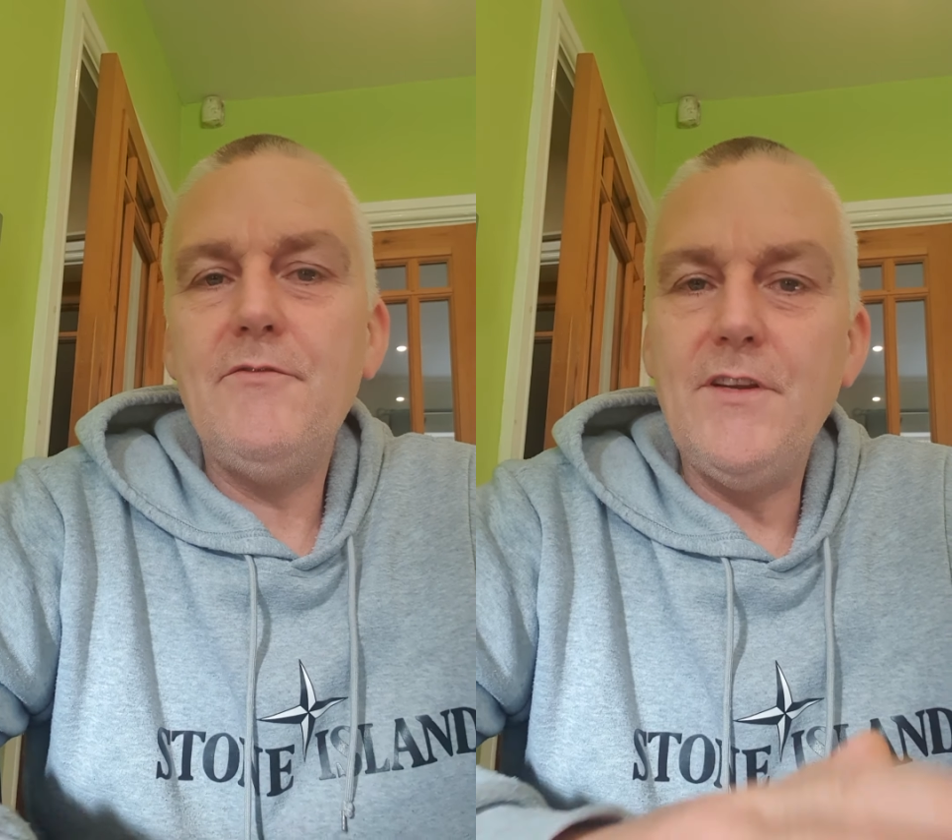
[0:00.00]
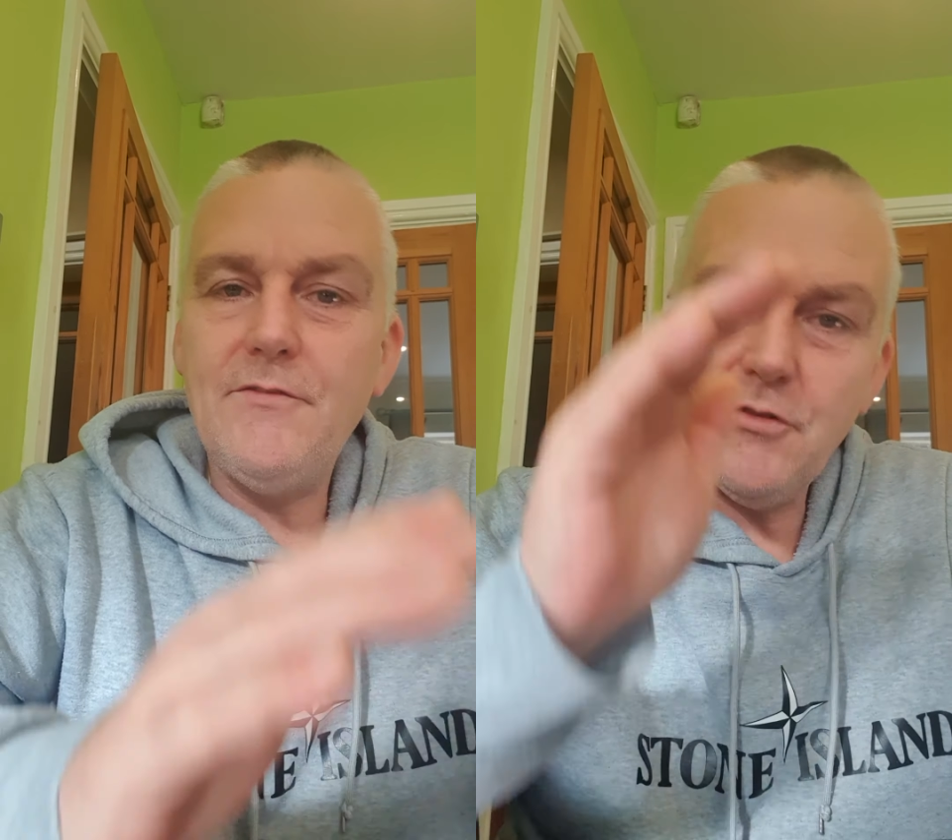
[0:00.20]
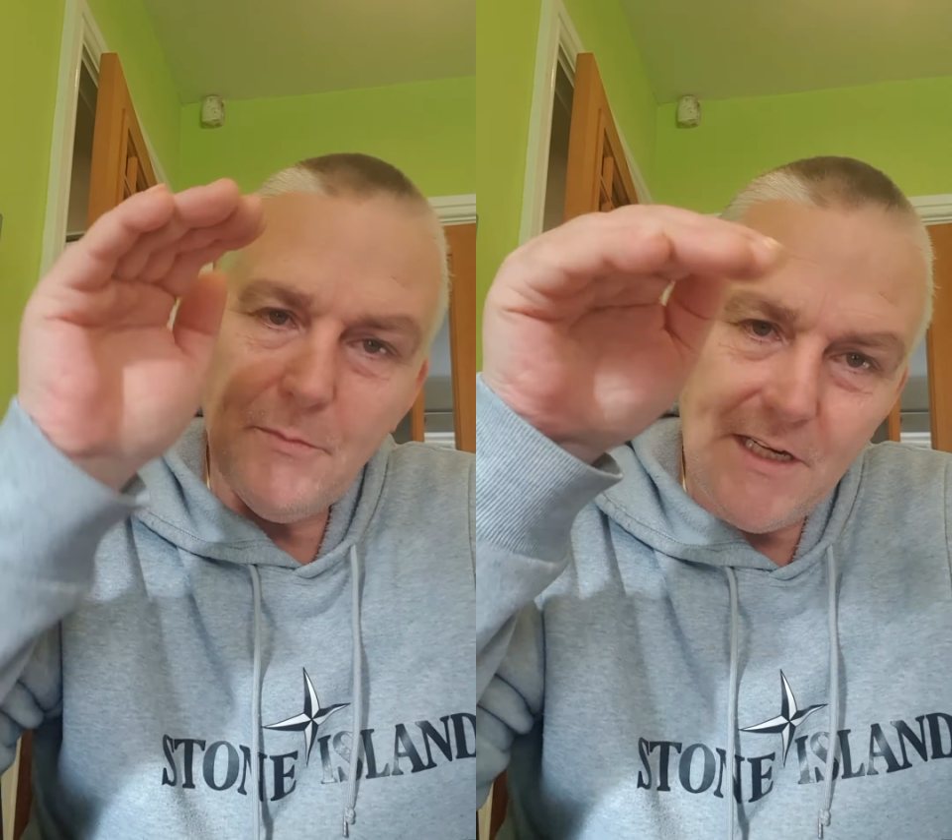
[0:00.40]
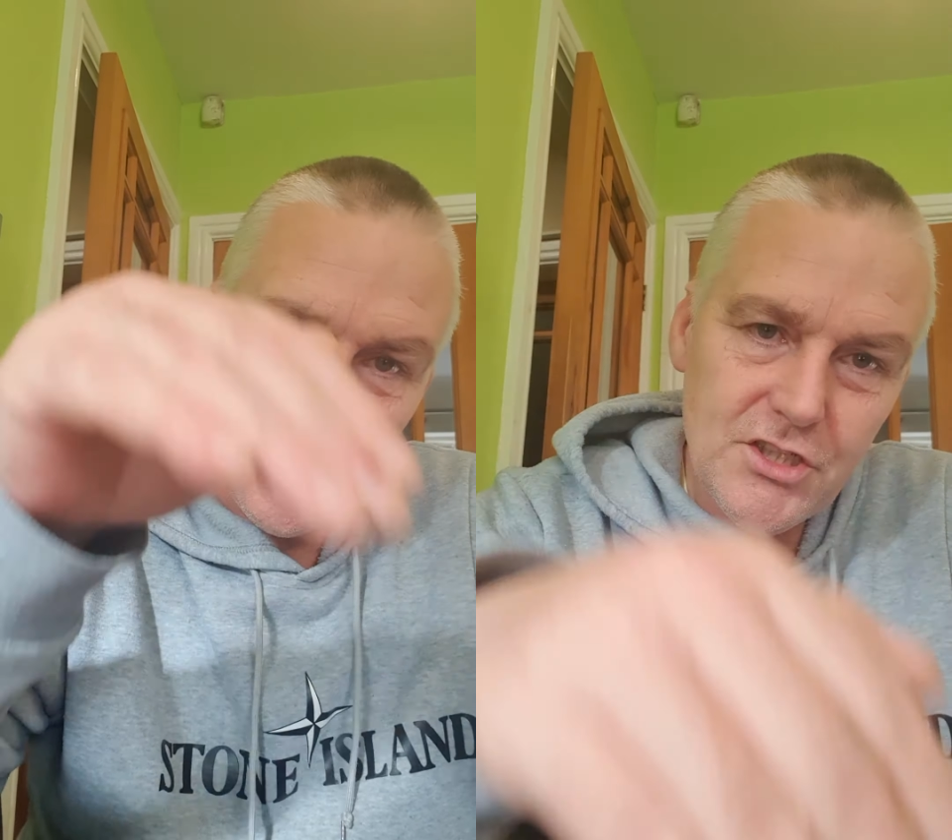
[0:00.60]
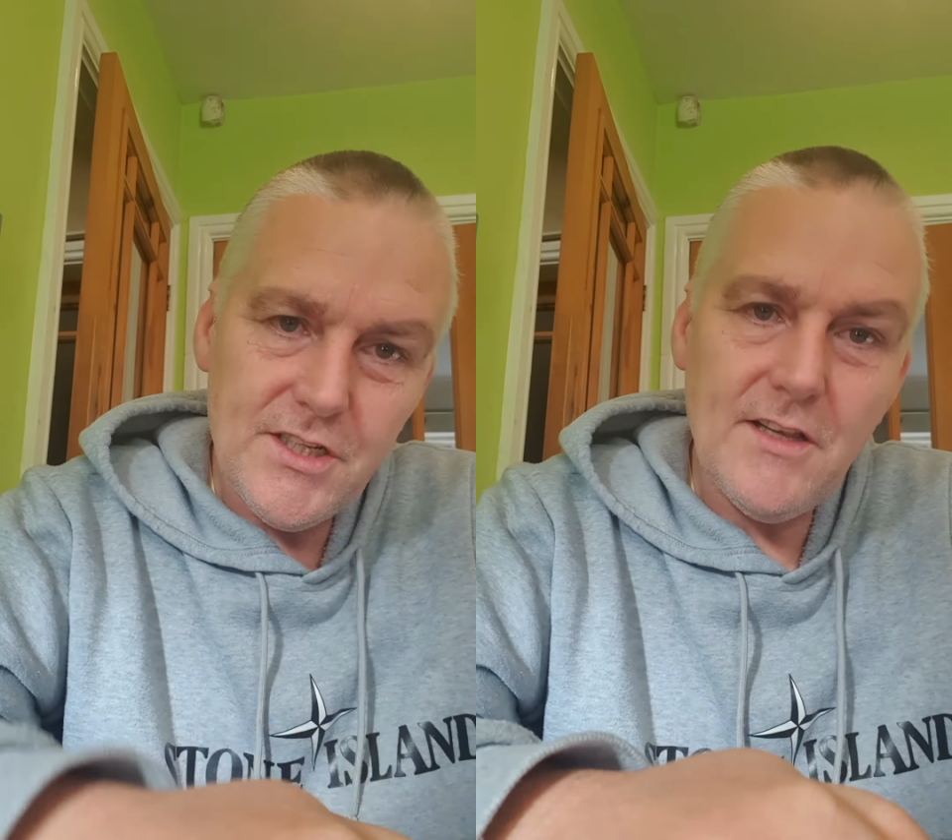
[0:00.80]
they've took me
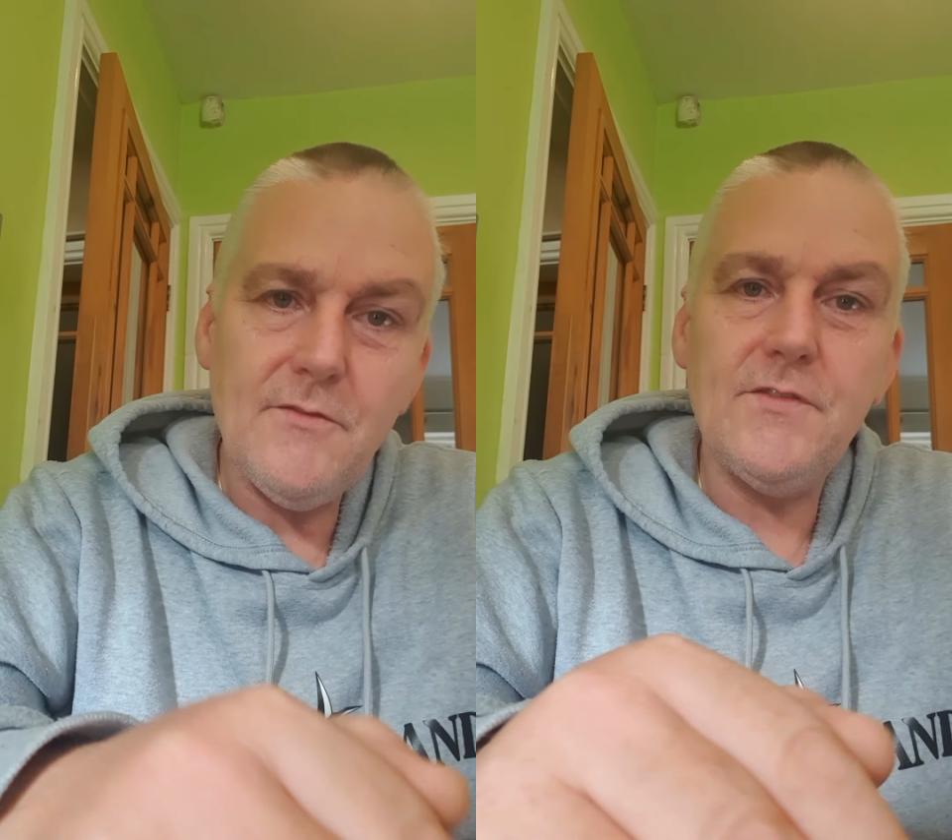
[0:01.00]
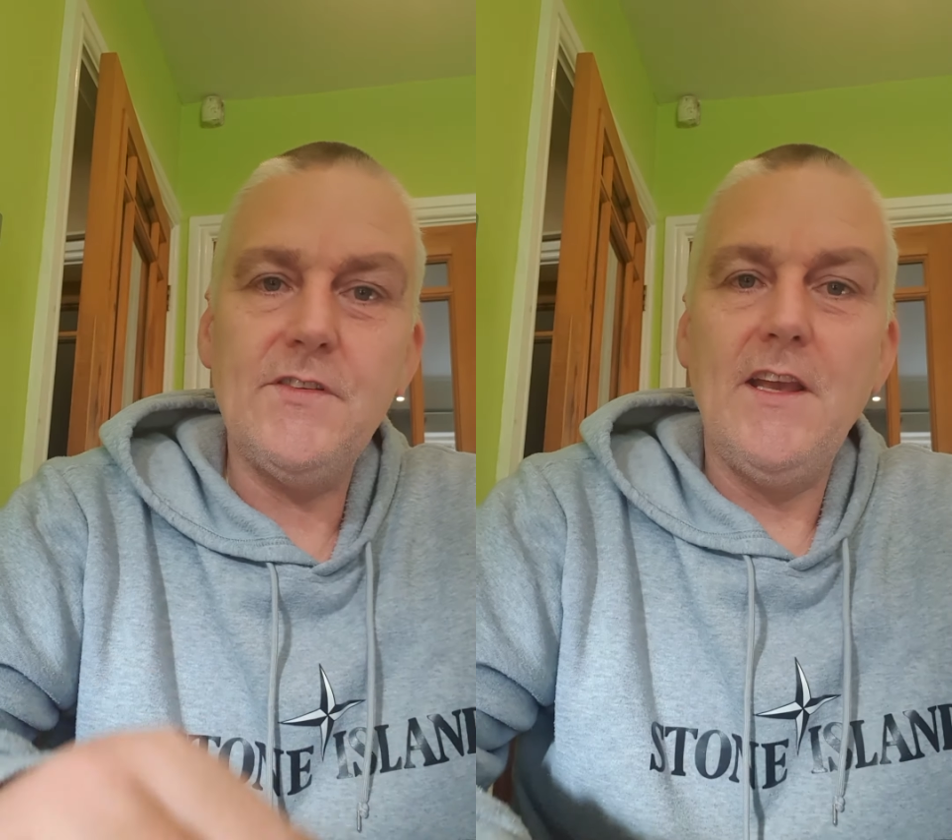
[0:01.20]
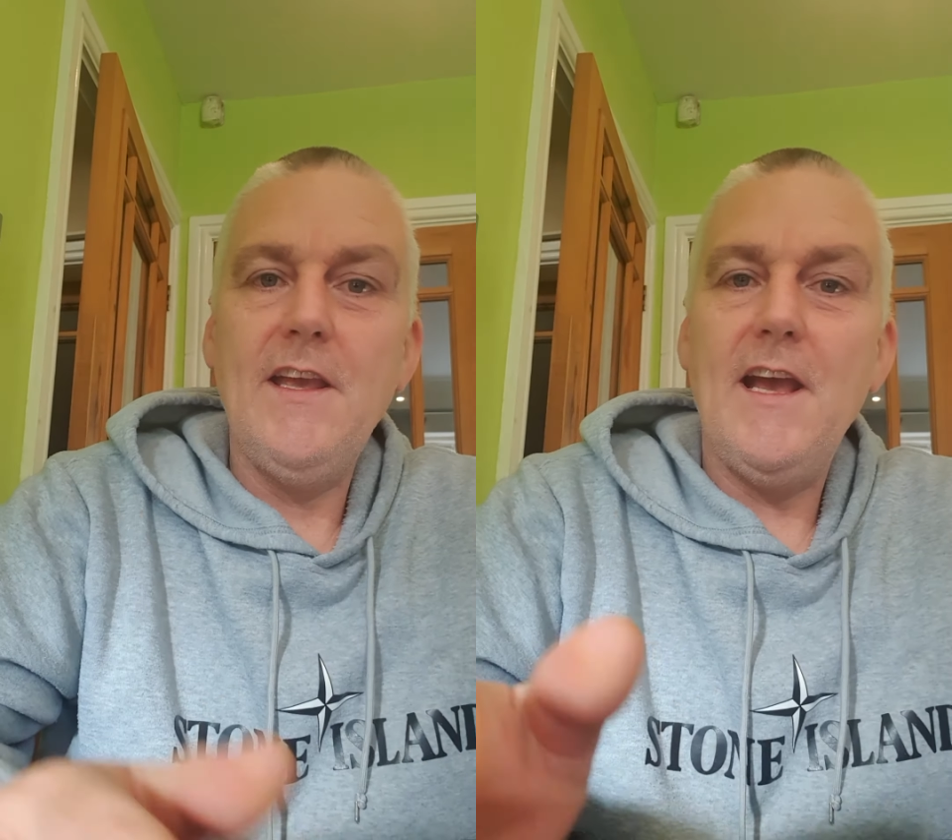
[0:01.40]
down shelves,